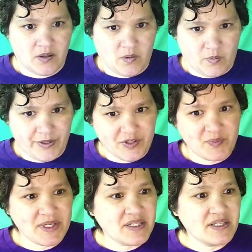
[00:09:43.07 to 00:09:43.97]
While
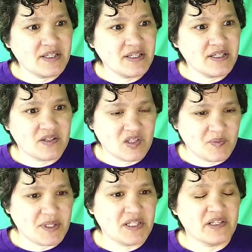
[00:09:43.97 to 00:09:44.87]
species to
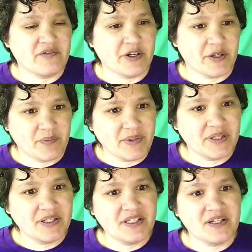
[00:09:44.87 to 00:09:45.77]
species
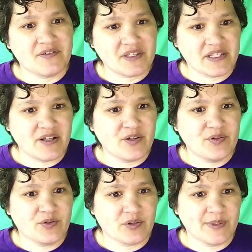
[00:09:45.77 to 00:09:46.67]
variability of cell
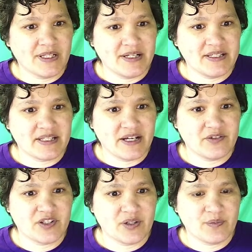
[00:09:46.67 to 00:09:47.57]
normalized
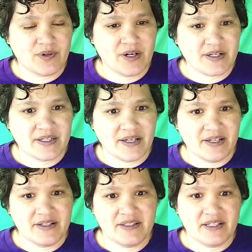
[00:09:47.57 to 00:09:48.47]
hydrogen
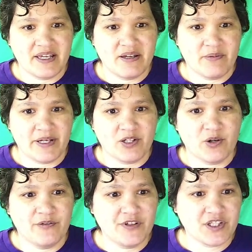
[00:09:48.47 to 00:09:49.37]
peroxide decay rate
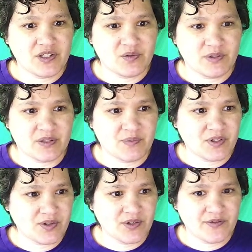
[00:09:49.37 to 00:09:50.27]
coefficients was
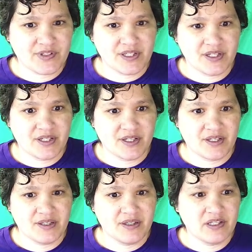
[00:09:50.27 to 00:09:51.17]
observed,
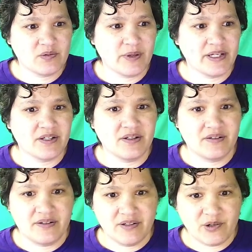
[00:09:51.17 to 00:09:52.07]
these rate
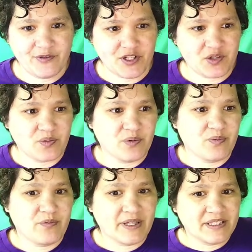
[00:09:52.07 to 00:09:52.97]
coefficients were
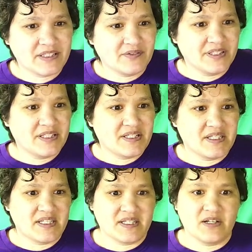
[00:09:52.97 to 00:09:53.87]
relatively
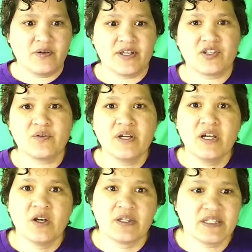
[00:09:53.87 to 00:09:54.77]
consistent. Okay, so
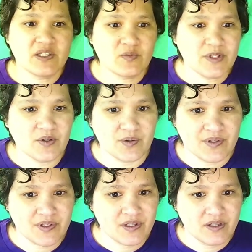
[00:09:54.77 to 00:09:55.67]
this is
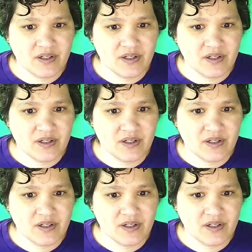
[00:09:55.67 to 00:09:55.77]
results,